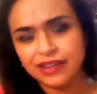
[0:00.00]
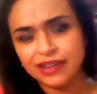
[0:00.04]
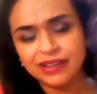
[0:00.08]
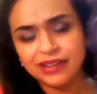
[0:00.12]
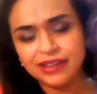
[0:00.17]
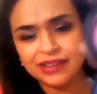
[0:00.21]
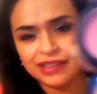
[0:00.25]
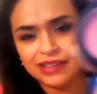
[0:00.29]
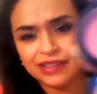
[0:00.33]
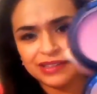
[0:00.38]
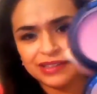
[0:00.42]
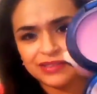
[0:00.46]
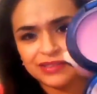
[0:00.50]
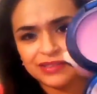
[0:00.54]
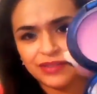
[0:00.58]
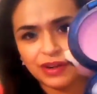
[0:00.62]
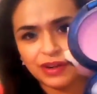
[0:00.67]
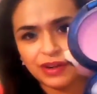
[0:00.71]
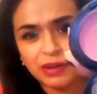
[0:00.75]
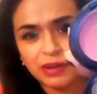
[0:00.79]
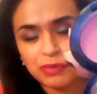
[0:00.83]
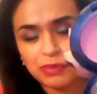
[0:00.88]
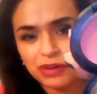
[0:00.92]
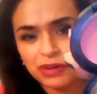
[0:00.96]
It is
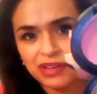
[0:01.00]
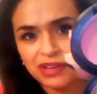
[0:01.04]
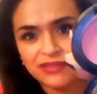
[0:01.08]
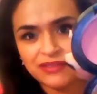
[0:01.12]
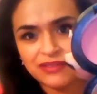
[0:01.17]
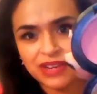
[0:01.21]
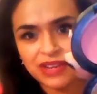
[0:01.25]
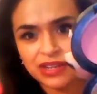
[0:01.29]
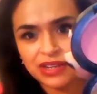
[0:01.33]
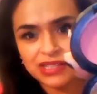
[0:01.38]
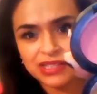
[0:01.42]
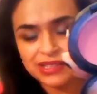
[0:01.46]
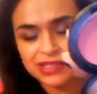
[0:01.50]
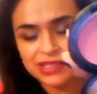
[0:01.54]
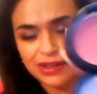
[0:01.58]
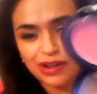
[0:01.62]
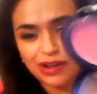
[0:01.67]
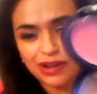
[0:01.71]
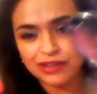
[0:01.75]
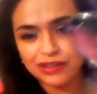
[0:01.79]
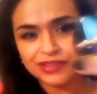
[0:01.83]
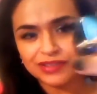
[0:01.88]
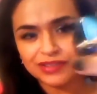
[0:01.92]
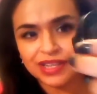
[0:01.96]
very pretty, very
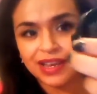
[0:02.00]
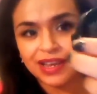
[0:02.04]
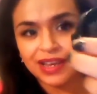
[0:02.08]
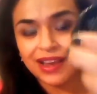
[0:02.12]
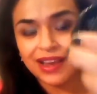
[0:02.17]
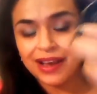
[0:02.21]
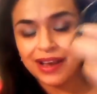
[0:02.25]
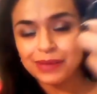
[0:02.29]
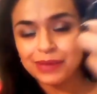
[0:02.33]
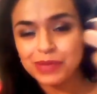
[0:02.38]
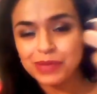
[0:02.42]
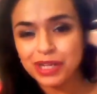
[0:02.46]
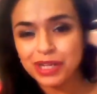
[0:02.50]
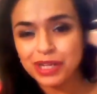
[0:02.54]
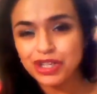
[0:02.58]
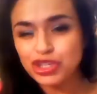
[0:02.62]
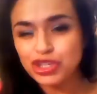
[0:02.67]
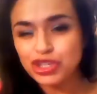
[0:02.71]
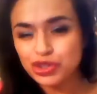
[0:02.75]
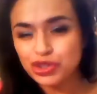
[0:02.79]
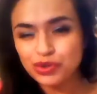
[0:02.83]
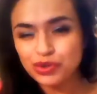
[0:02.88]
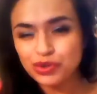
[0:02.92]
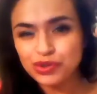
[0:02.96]
soft. I'm not a
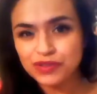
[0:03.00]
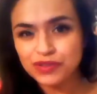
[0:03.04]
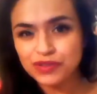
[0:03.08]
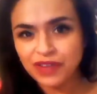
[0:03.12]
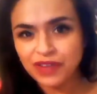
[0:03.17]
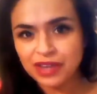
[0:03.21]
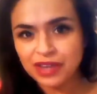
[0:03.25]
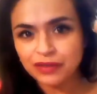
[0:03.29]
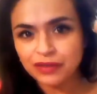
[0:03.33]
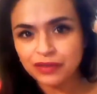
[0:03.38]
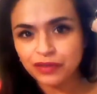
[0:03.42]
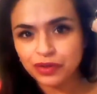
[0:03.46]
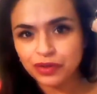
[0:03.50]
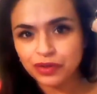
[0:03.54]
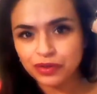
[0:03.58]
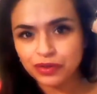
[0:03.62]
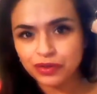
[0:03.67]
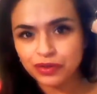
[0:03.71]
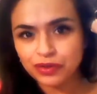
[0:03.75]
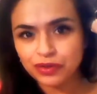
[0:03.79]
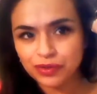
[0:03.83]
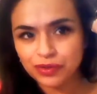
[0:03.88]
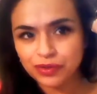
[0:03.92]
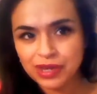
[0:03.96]
huge fan of
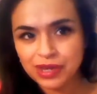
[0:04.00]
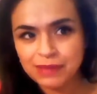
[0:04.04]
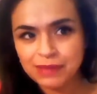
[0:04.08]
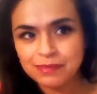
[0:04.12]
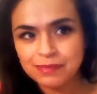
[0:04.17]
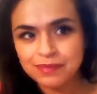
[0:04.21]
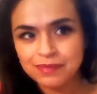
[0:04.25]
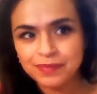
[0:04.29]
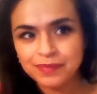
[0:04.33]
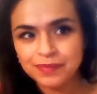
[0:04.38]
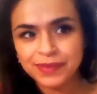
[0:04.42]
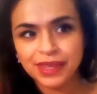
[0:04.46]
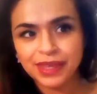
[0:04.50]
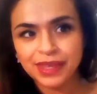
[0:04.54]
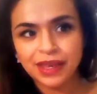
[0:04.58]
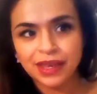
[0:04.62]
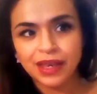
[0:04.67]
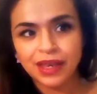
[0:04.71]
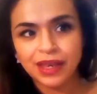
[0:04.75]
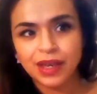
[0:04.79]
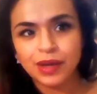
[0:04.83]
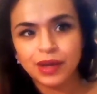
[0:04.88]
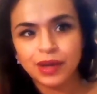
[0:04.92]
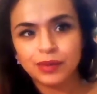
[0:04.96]
cream
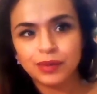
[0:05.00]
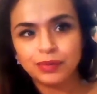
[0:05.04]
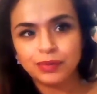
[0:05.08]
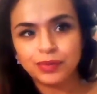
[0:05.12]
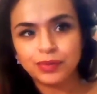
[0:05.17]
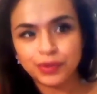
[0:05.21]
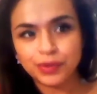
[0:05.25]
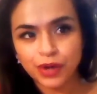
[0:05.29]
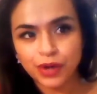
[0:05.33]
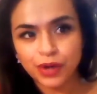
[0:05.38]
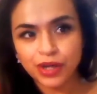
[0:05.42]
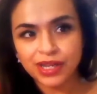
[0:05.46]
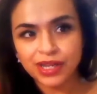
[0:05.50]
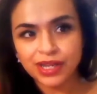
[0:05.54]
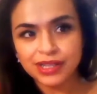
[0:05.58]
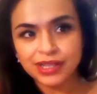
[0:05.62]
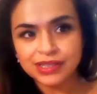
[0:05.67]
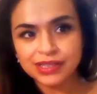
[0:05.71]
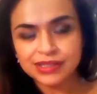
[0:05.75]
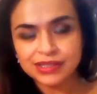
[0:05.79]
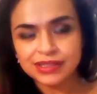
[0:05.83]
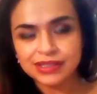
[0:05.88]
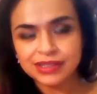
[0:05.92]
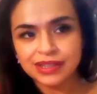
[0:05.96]

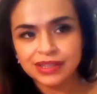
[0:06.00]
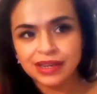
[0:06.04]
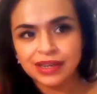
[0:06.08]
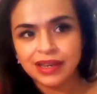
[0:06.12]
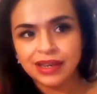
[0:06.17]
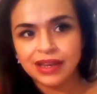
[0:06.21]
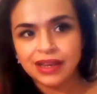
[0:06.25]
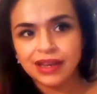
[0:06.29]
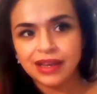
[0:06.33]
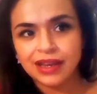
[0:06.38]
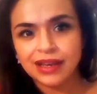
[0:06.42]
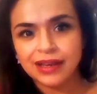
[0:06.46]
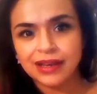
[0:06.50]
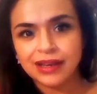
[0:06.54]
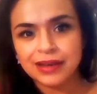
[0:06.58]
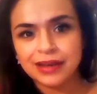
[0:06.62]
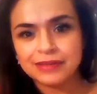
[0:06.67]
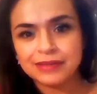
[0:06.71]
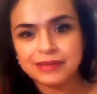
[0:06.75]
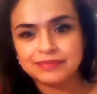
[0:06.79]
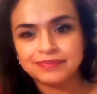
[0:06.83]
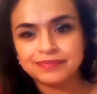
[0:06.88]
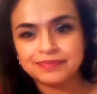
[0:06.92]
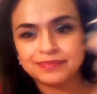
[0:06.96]
products,
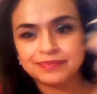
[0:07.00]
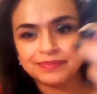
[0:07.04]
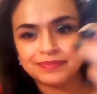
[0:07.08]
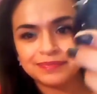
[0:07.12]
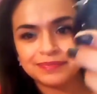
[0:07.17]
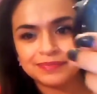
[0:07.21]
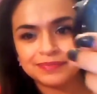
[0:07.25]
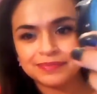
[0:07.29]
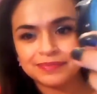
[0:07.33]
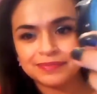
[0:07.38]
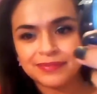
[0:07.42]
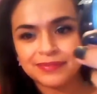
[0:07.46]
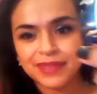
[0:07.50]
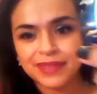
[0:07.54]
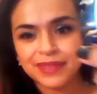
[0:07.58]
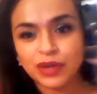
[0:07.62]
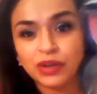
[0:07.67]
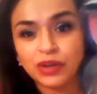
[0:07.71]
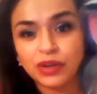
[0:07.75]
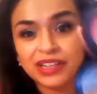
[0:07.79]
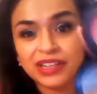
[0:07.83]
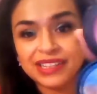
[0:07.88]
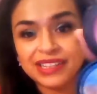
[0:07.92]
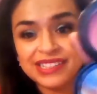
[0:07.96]
um,
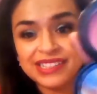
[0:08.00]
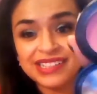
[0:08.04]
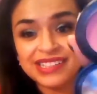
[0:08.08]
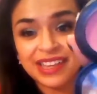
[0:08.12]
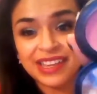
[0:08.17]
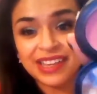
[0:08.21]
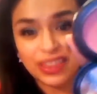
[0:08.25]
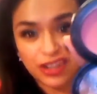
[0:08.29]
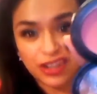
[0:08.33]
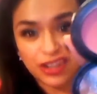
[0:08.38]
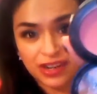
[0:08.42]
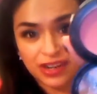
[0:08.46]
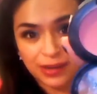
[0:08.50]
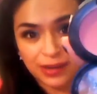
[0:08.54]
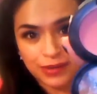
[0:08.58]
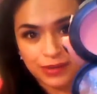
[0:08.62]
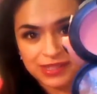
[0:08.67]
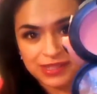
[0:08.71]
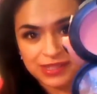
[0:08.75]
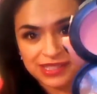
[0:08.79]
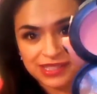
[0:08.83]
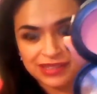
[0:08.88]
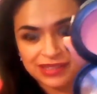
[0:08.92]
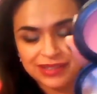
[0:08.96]
or at least I thought I
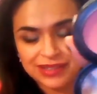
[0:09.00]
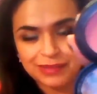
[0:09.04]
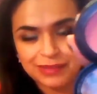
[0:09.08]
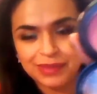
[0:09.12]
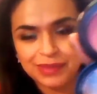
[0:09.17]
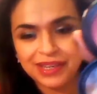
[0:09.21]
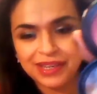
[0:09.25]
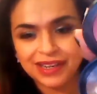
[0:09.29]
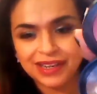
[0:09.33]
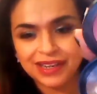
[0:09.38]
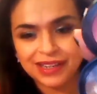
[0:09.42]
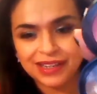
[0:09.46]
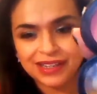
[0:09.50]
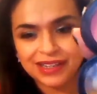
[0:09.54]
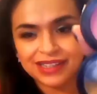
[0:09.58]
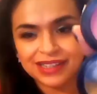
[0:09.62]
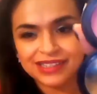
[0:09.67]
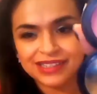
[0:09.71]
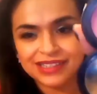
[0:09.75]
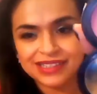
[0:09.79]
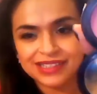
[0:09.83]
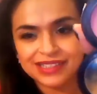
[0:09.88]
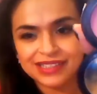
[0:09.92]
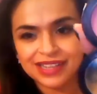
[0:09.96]
wasn't,
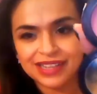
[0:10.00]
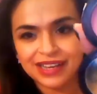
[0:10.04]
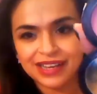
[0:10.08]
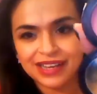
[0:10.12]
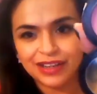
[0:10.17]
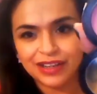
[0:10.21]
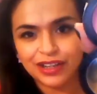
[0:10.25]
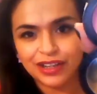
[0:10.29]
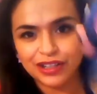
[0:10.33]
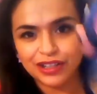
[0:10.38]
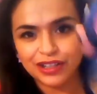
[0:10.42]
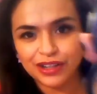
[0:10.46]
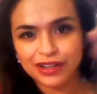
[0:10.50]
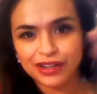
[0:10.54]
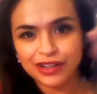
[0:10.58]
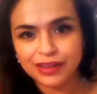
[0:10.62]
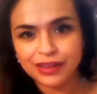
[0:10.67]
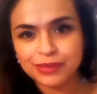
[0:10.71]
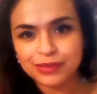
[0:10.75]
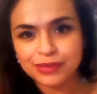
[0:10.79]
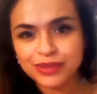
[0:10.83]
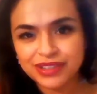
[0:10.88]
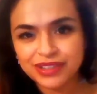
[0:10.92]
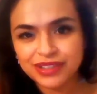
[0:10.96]
because I got a lot of
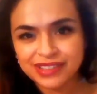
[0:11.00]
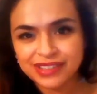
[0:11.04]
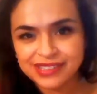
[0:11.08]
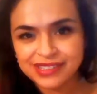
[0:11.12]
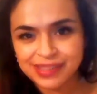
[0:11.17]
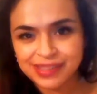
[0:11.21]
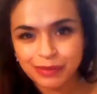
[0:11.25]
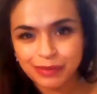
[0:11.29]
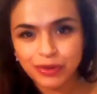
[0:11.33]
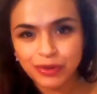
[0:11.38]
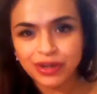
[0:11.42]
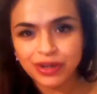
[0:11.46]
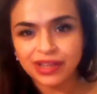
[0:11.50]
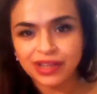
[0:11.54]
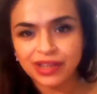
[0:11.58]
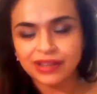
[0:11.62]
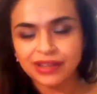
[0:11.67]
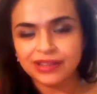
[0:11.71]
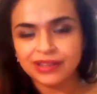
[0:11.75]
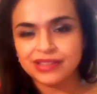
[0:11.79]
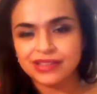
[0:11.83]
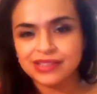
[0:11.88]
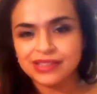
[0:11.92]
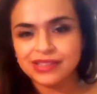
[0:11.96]
them during the summer, and
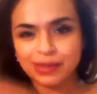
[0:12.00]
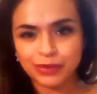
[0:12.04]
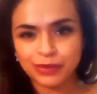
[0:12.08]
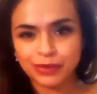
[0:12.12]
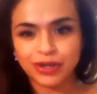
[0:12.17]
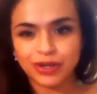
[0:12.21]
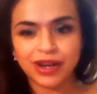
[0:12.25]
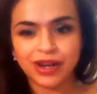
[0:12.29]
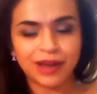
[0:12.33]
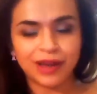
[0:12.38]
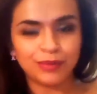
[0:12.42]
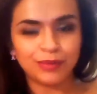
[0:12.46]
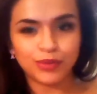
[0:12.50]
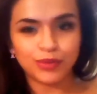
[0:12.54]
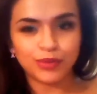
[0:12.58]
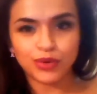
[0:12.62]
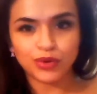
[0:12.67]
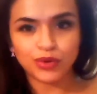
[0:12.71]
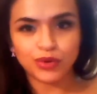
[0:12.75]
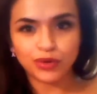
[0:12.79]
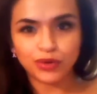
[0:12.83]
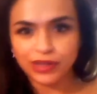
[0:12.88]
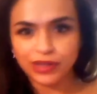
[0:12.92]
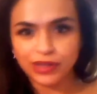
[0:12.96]
in the summer I'm
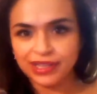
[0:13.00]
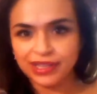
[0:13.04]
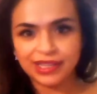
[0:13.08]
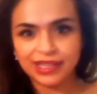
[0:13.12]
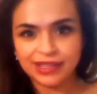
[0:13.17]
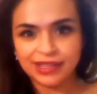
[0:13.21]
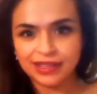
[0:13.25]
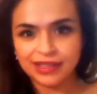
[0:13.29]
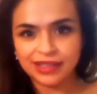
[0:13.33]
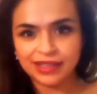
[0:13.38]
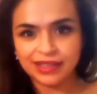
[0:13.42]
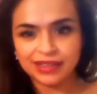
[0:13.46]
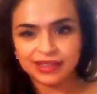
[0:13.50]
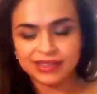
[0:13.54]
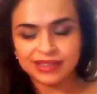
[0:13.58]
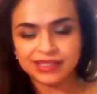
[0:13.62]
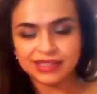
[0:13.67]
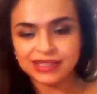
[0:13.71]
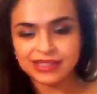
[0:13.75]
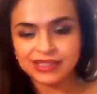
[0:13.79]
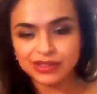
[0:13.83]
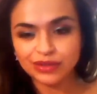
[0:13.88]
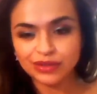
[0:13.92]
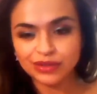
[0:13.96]
more oily in the
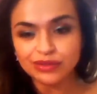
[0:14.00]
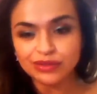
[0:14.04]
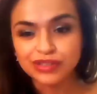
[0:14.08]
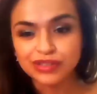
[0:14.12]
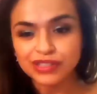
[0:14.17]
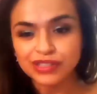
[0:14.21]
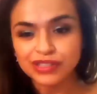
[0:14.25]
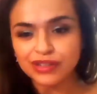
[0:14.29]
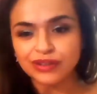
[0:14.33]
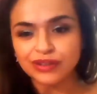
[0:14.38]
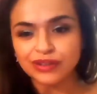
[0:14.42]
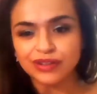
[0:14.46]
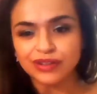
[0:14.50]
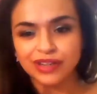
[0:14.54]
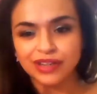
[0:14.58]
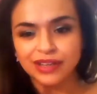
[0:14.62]
T-zone, so